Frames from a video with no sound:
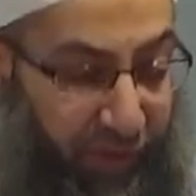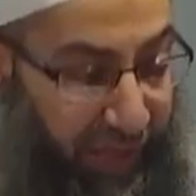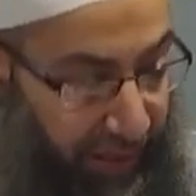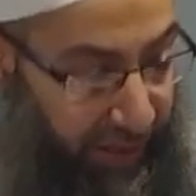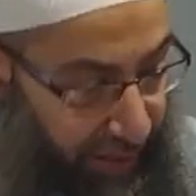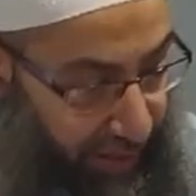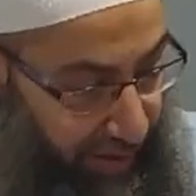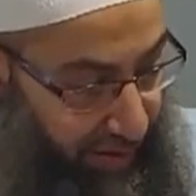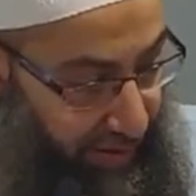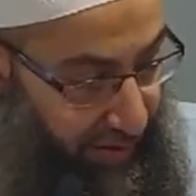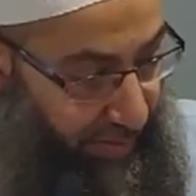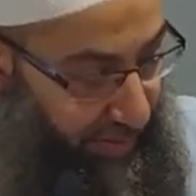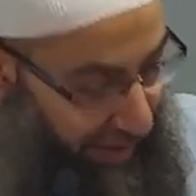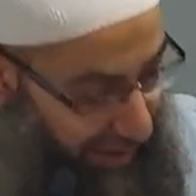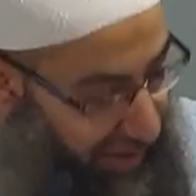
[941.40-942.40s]
faith,
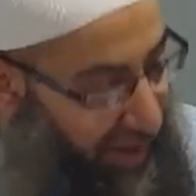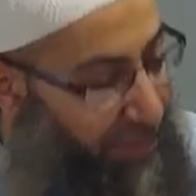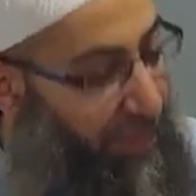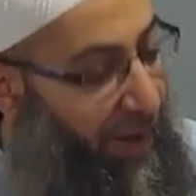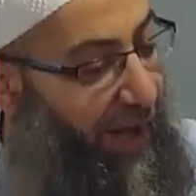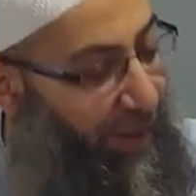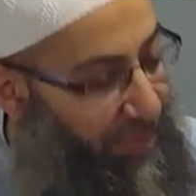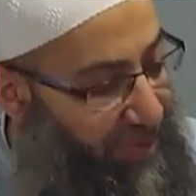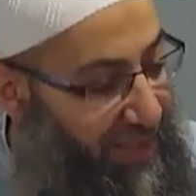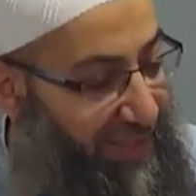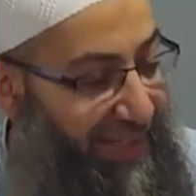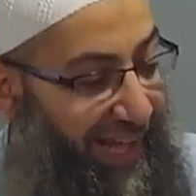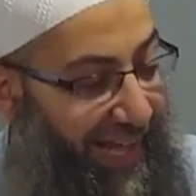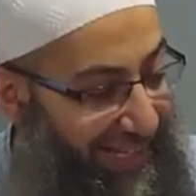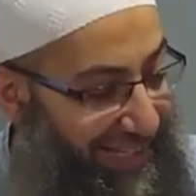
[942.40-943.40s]
meaning the moms
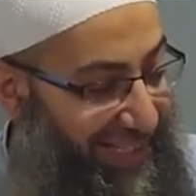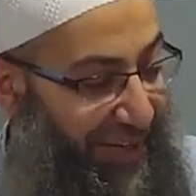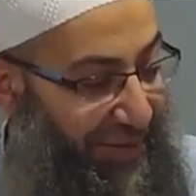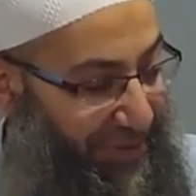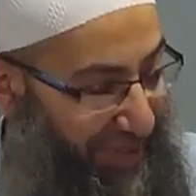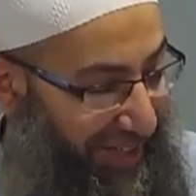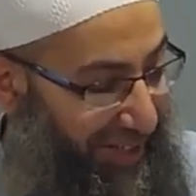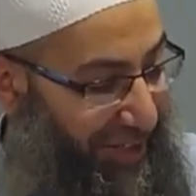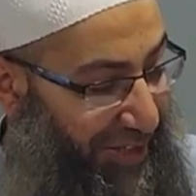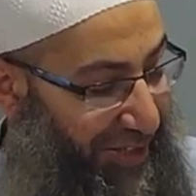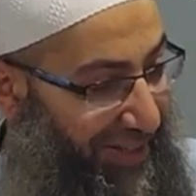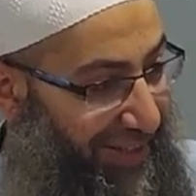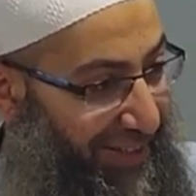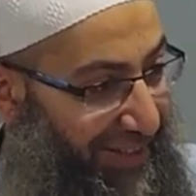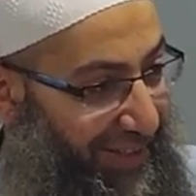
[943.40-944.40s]
and dads out there
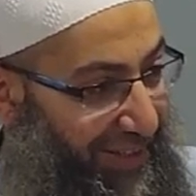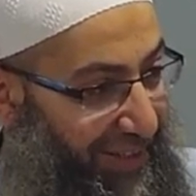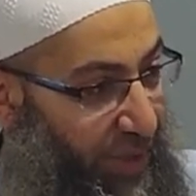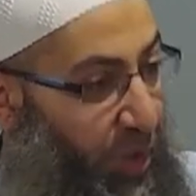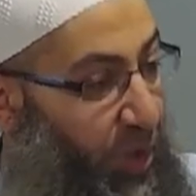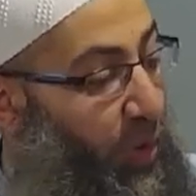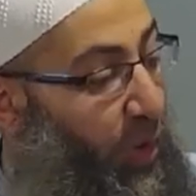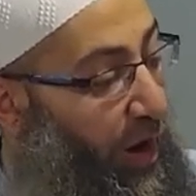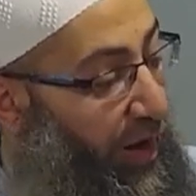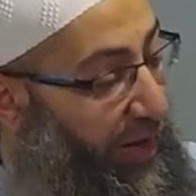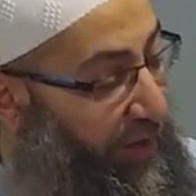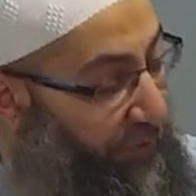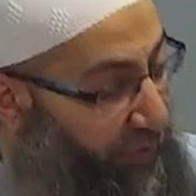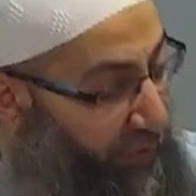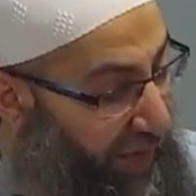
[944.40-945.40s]
who are
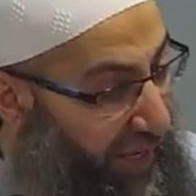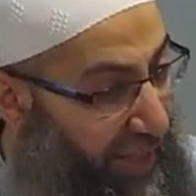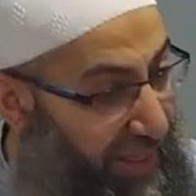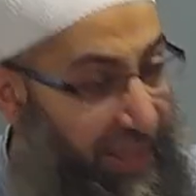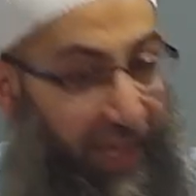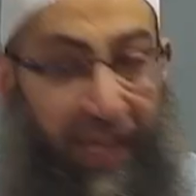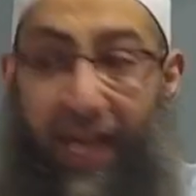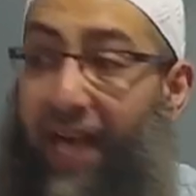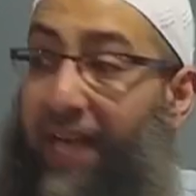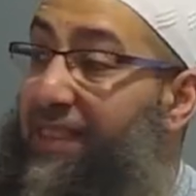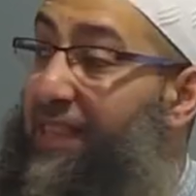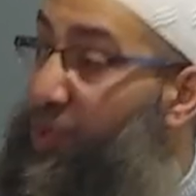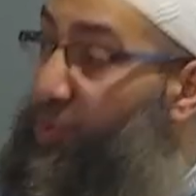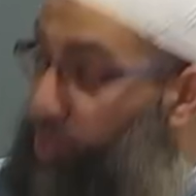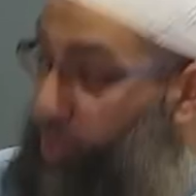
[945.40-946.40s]
in faith
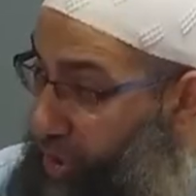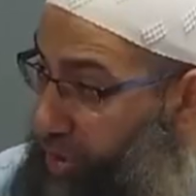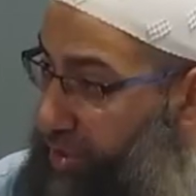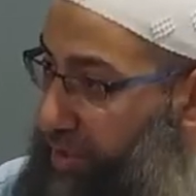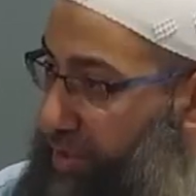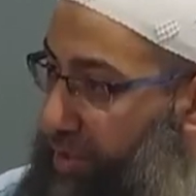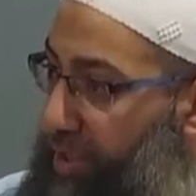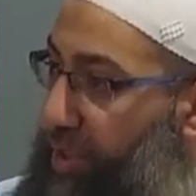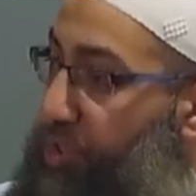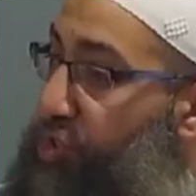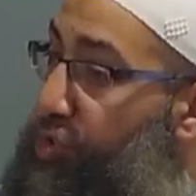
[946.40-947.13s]
and they work